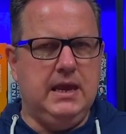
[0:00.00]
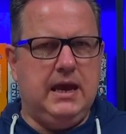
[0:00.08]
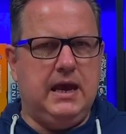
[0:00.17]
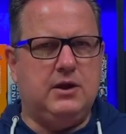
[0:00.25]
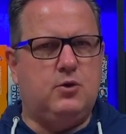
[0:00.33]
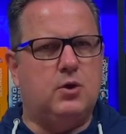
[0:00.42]

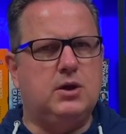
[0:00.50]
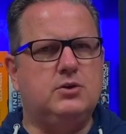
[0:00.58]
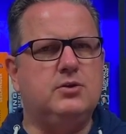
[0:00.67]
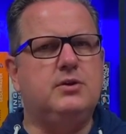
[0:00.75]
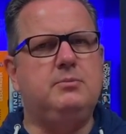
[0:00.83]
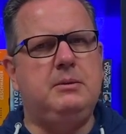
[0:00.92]
And according
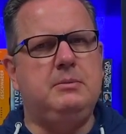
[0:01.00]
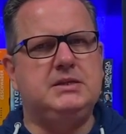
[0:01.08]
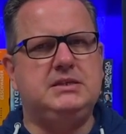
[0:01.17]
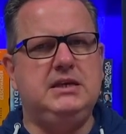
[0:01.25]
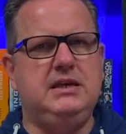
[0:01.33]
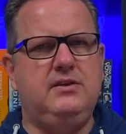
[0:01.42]
to the
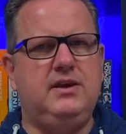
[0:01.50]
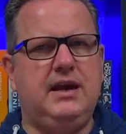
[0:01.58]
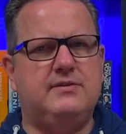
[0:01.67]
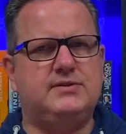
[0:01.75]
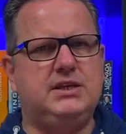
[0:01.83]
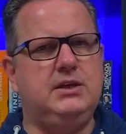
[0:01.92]
BBC, the
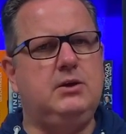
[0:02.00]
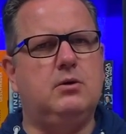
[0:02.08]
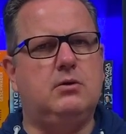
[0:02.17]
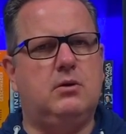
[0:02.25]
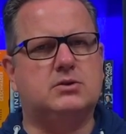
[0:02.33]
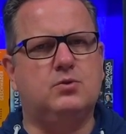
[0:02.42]
FCDO
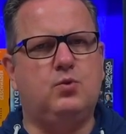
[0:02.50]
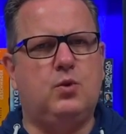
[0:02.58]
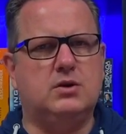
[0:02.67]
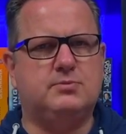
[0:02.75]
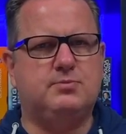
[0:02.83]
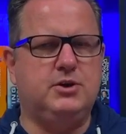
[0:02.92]
also
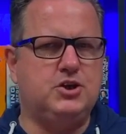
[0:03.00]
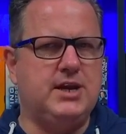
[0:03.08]
warns British